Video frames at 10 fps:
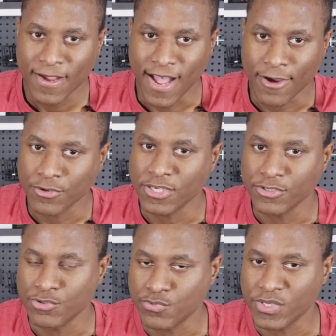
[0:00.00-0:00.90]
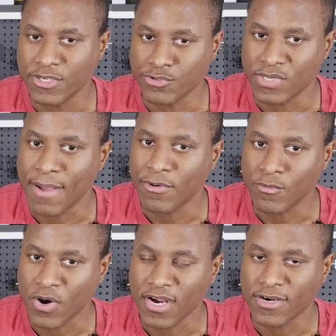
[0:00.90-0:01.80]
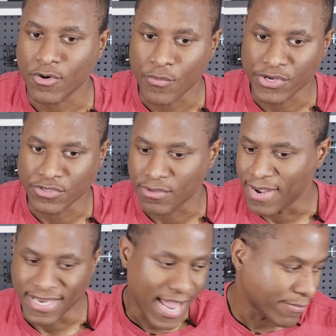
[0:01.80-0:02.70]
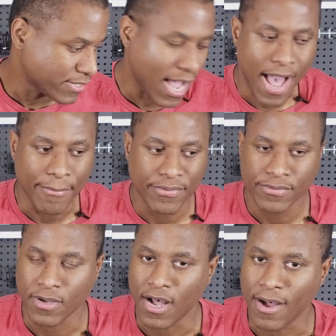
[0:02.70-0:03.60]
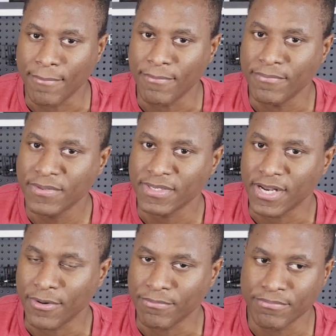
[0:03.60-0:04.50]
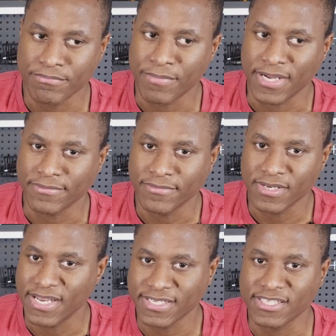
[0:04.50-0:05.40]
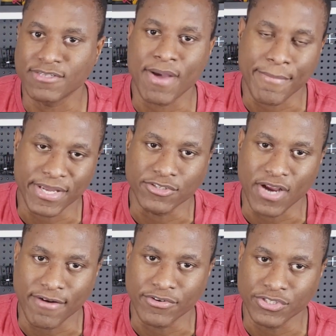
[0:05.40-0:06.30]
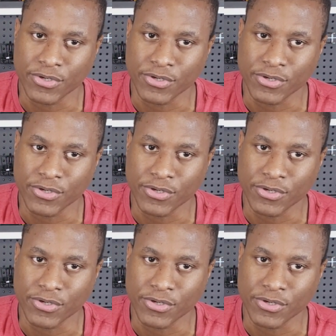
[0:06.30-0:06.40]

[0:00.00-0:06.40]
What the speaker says: I only use Windows when I'm at work or Windows on my laptop, but Linux is my main driver.